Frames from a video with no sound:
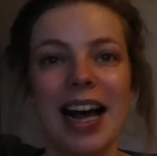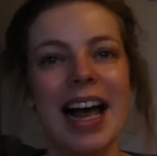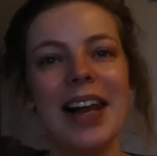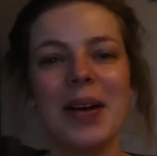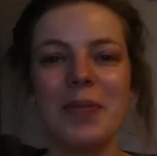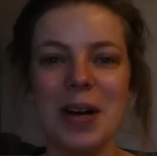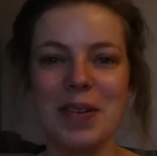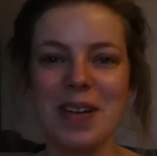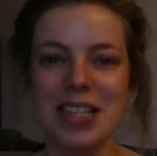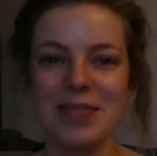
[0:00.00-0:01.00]
Hello and welcome
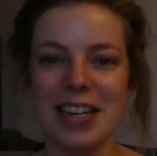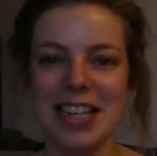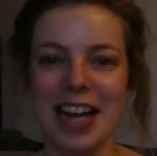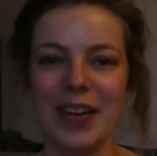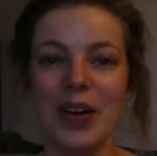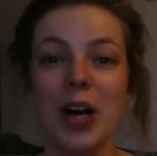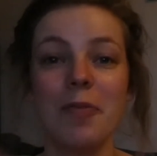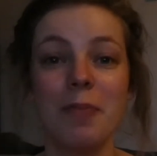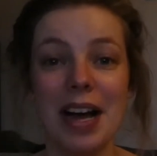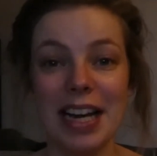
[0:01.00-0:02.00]
back to my channel.
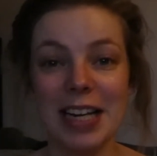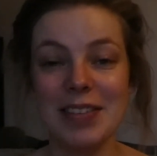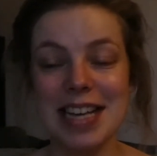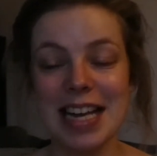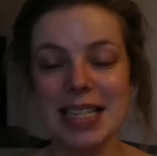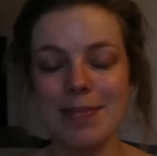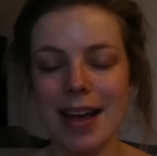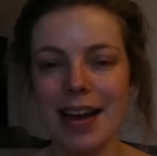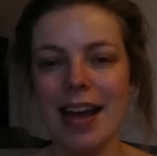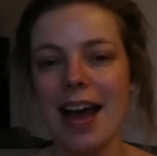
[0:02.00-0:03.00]
My name is Alice
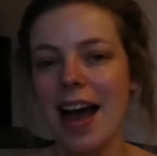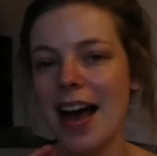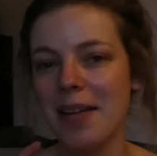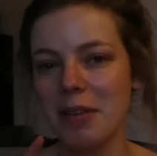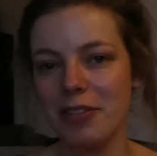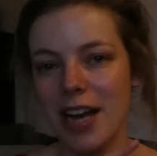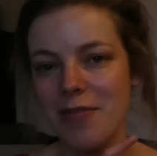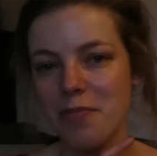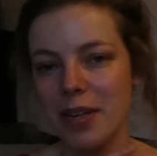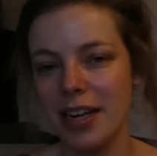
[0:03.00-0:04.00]
May. If you
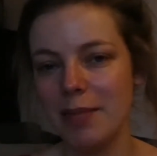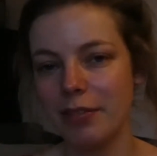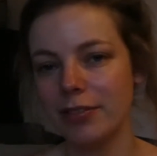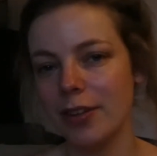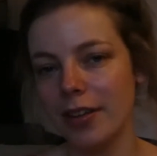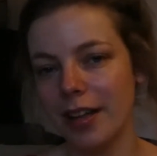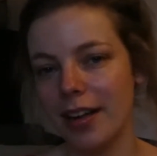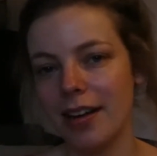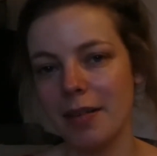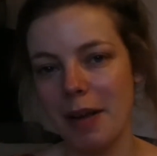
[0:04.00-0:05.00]
haven't been here before, then
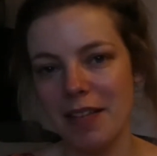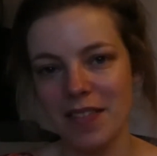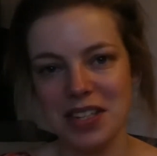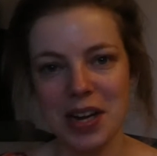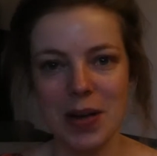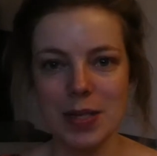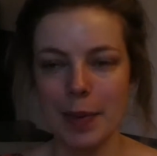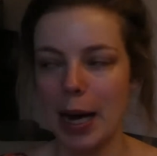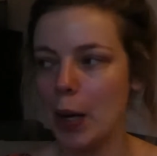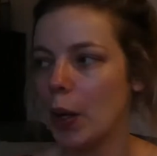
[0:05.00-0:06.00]
I make videos
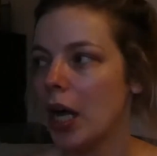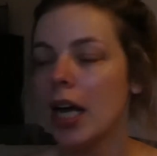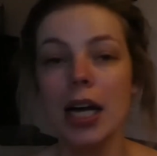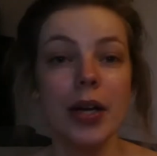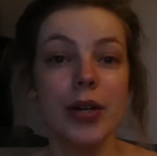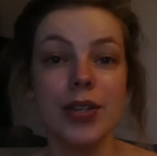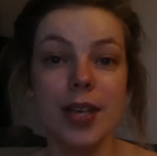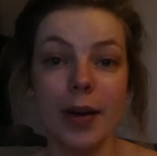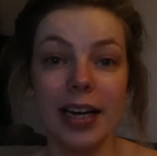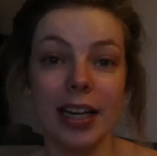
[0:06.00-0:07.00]
about
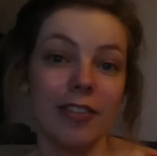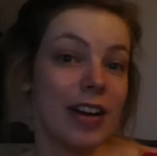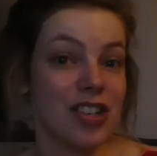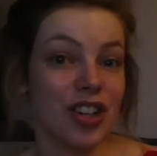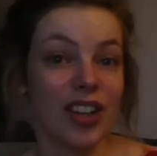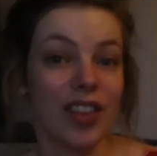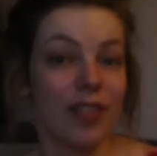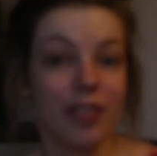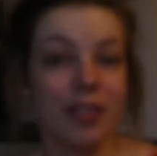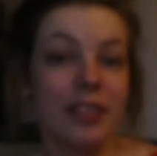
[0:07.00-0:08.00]
sewing, fashion,
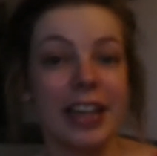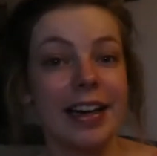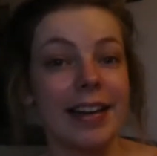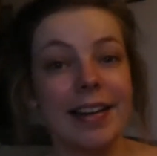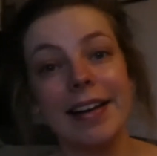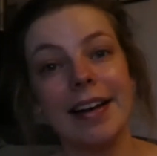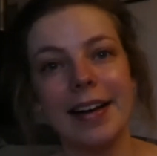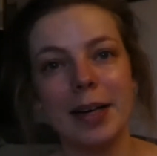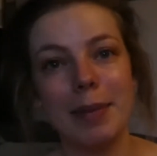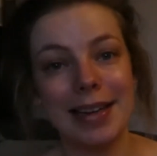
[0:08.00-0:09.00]
thrifting,
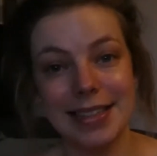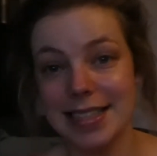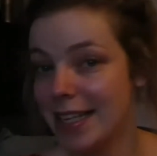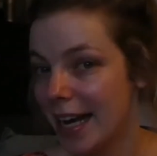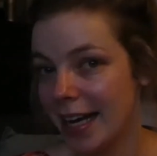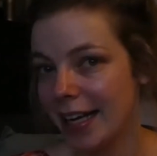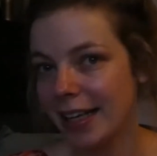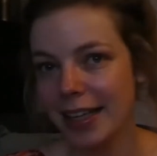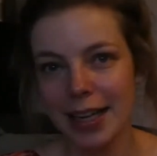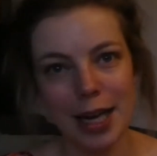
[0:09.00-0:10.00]
and today
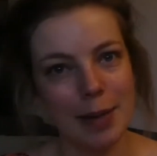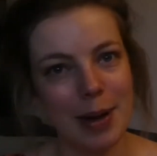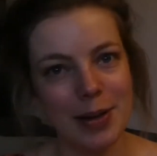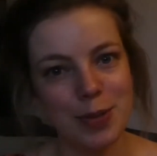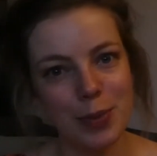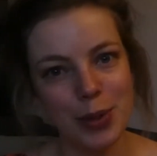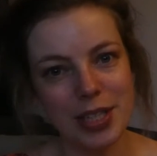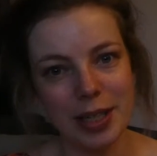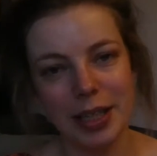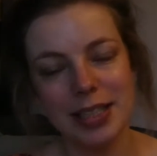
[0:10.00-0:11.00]
about
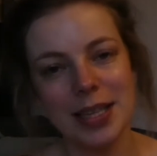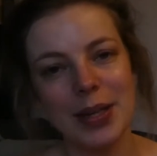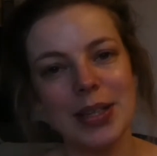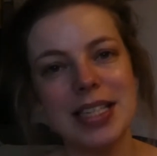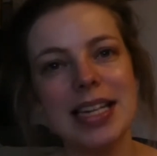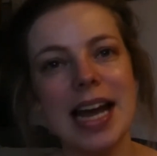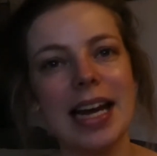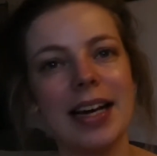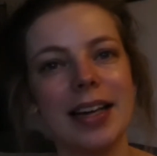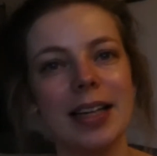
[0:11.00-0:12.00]
beauty. So today
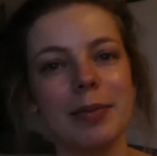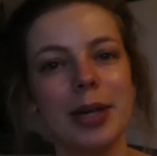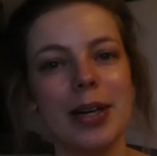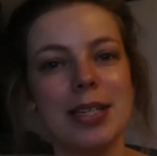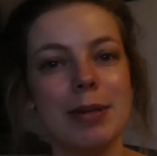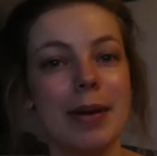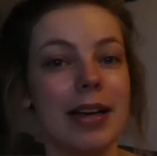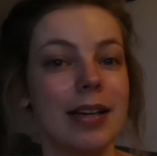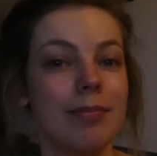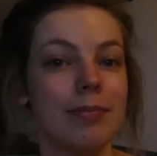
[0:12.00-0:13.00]
I am going to be
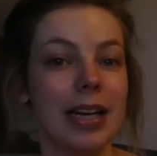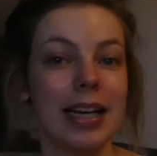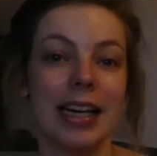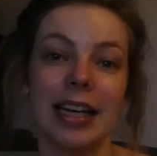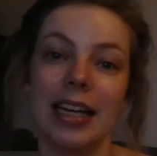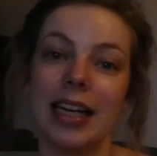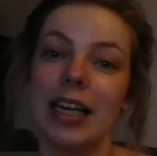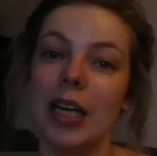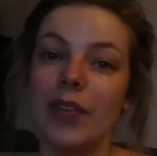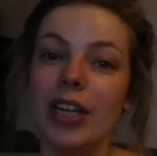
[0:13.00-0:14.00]
making
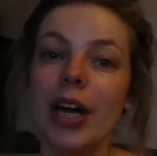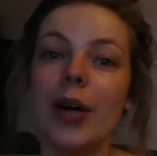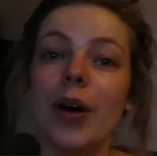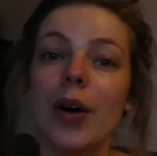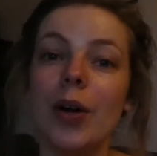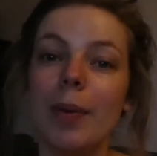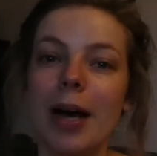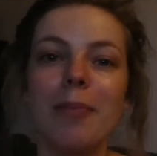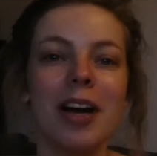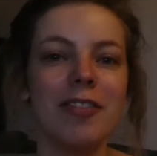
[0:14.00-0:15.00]
a video all
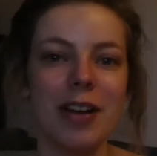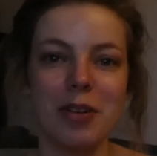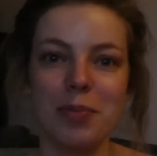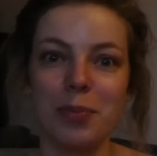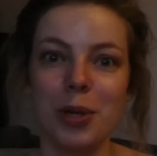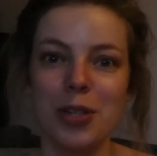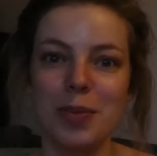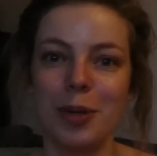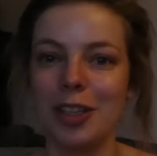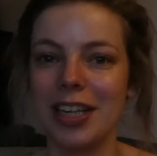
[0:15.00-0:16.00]
about my favourite beauty
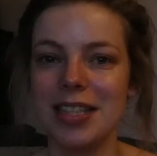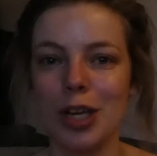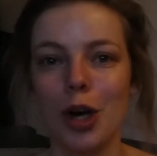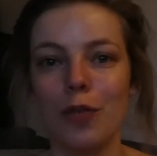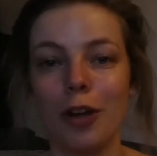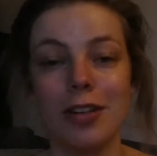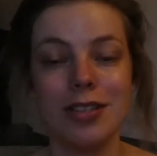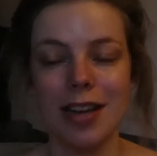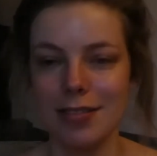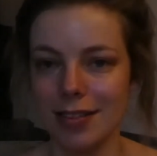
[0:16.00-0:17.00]
products of
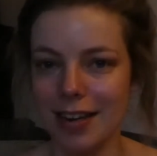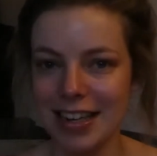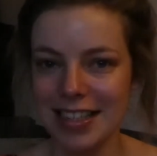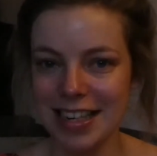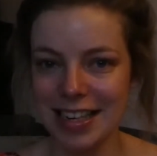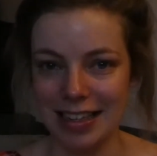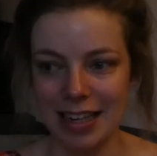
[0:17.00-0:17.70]
2019.